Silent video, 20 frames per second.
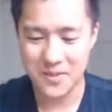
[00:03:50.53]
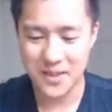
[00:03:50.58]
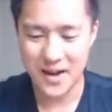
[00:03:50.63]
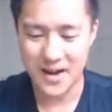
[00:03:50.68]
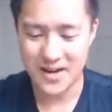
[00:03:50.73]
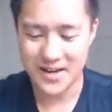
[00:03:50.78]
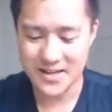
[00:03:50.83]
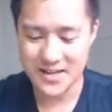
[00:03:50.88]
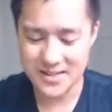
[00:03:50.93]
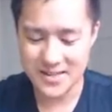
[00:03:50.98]
I
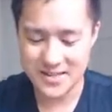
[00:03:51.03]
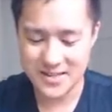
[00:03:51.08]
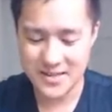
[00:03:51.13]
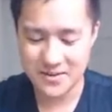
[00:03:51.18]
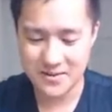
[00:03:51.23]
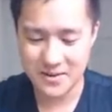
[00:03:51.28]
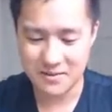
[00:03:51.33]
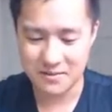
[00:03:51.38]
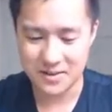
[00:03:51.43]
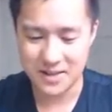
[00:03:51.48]
did see we
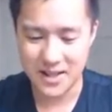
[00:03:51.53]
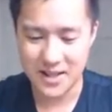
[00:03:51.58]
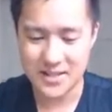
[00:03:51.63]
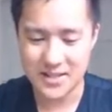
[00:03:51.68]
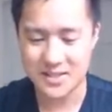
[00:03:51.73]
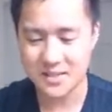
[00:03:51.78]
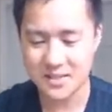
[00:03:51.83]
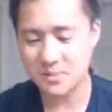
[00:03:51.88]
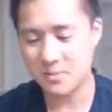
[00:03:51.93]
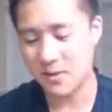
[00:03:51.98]
have a
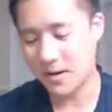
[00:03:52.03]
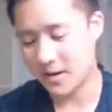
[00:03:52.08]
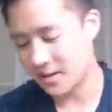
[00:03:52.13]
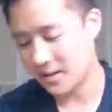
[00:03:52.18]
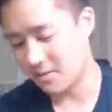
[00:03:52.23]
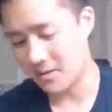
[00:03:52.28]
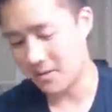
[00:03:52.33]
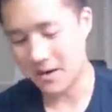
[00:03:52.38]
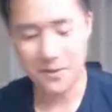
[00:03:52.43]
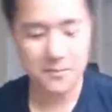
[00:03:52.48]
Latias
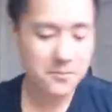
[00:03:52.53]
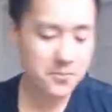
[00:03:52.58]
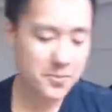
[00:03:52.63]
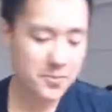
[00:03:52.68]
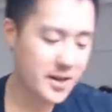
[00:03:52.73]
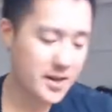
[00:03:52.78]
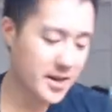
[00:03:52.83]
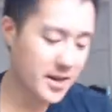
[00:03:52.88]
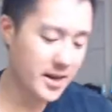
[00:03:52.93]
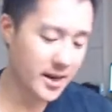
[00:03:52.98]
regular rare.
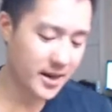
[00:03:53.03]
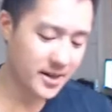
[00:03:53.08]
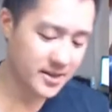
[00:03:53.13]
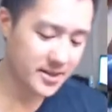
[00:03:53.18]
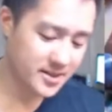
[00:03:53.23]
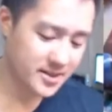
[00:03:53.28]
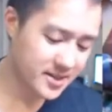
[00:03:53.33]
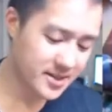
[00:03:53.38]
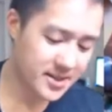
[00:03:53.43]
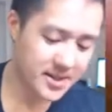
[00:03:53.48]
I did
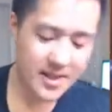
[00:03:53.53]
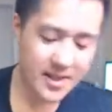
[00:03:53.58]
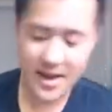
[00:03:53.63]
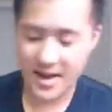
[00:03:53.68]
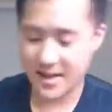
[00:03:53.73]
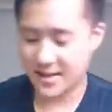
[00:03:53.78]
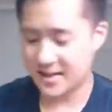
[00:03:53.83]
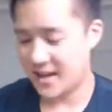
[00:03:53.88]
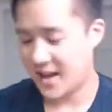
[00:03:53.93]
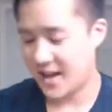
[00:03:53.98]
see
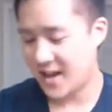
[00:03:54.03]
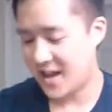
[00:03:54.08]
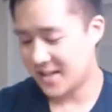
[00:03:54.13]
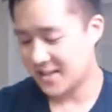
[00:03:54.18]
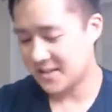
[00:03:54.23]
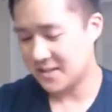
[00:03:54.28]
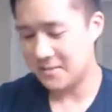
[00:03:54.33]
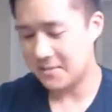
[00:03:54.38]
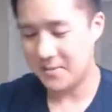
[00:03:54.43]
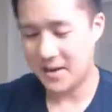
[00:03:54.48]
that they had
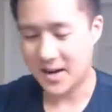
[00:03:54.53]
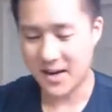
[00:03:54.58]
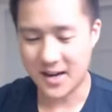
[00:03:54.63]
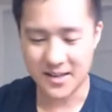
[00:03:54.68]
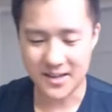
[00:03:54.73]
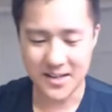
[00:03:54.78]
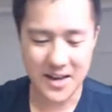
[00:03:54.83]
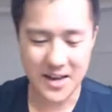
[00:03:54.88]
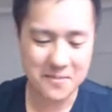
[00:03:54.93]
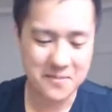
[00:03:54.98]
some on
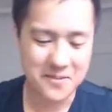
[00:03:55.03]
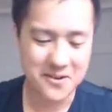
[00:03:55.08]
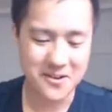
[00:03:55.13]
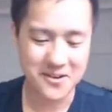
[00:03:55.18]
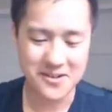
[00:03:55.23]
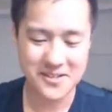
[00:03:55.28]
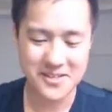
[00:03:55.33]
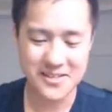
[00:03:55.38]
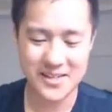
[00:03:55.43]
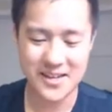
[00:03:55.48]
Game
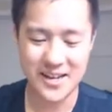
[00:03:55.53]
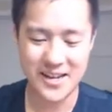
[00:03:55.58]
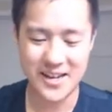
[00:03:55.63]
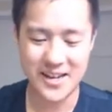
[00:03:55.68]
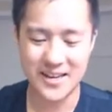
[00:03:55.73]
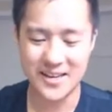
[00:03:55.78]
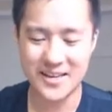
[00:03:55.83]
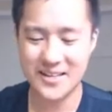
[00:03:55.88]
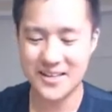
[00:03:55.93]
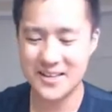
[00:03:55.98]
Nerds,
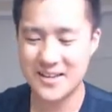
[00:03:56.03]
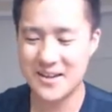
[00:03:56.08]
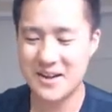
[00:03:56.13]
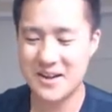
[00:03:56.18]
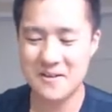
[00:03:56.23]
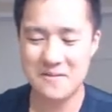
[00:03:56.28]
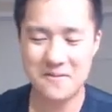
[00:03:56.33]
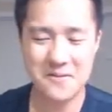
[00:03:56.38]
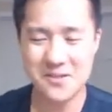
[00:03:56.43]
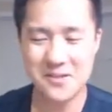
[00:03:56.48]
and
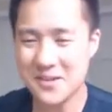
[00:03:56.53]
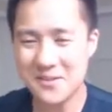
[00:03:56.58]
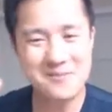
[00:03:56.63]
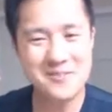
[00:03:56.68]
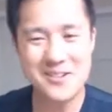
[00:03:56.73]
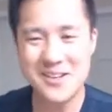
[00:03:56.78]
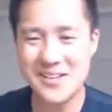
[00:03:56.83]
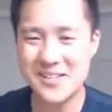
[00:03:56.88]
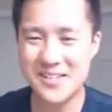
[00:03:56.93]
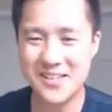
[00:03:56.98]
for some
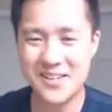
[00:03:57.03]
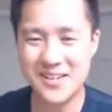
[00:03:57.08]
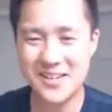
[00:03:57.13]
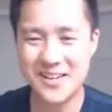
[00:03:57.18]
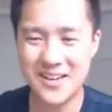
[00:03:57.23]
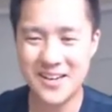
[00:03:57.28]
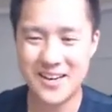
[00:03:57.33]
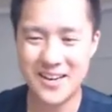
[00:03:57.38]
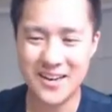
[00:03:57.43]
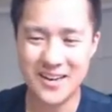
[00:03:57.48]
reason,
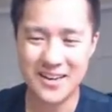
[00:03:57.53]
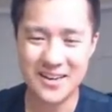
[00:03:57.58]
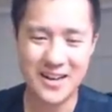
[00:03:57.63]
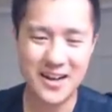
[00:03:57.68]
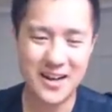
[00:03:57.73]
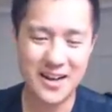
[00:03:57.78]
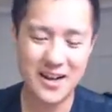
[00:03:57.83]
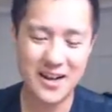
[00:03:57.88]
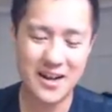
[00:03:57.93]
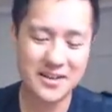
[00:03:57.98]
I
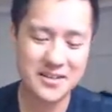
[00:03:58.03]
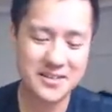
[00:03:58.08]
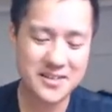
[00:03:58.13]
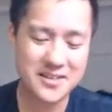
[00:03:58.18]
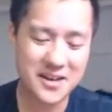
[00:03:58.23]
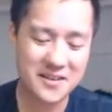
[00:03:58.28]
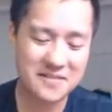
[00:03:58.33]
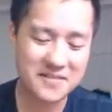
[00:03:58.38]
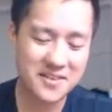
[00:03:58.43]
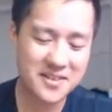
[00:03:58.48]
actually
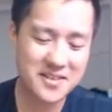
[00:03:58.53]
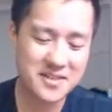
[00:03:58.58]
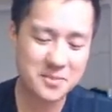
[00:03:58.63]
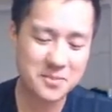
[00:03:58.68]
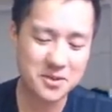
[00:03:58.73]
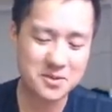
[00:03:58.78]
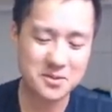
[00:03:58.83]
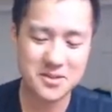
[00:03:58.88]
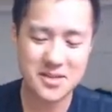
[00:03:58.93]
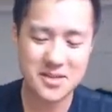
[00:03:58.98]
I've done this
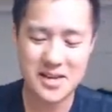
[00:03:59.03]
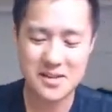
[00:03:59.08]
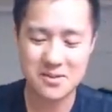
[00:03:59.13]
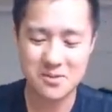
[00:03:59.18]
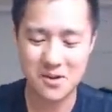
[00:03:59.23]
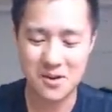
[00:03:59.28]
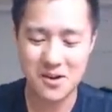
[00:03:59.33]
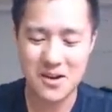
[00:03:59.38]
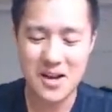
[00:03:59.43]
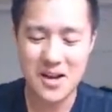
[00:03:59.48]
multiple times
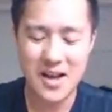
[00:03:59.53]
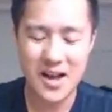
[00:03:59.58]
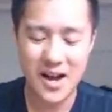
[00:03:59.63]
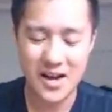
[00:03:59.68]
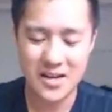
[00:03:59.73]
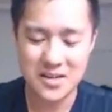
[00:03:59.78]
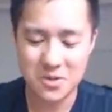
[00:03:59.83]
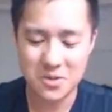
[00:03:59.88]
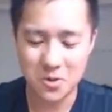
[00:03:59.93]
where I just